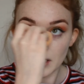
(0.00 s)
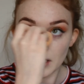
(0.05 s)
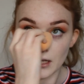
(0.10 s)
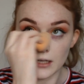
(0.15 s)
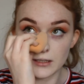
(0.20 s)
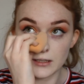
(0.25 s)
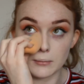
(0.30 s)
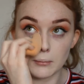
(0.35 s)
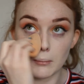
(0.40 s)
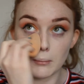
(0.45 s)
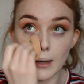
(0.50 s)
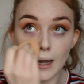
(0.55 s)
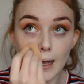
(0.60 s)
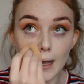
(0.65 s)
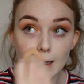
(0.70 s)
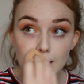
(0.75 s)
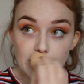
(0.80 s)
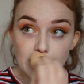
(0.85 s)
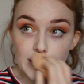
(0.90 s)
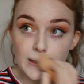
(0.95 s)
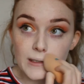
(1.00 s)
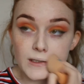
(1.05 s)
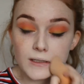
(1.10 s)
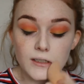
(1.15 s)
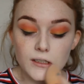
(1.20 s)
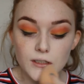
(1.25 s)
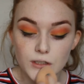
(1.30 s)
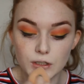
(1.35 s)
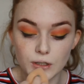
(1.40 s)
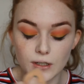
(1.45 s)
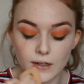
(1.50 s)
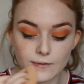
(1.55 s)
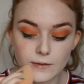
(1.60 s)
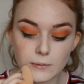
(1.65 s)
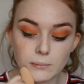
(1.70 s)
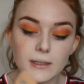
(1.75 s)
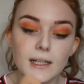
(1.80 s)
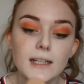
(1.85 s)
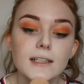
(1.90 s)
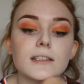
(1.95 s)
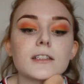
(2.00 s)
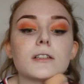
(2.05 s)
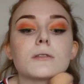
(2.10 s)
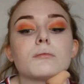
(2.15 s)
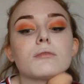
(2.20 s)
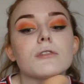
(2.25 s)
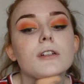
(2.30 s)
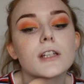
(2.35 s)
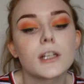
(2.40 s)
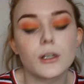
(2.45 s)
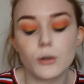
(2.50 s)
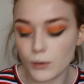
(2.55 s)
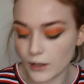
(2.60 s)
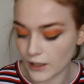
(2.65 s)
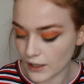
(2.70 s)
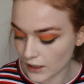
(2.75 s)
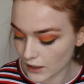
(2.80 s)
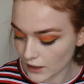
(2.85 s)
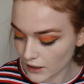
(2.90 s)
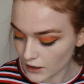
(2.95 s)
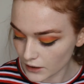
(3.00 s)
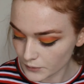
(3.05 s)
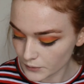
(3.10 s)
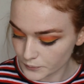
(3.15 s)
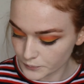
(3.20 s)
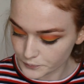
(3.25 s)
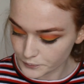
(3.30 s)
It's matte, so you have to blend it out pretty quickly.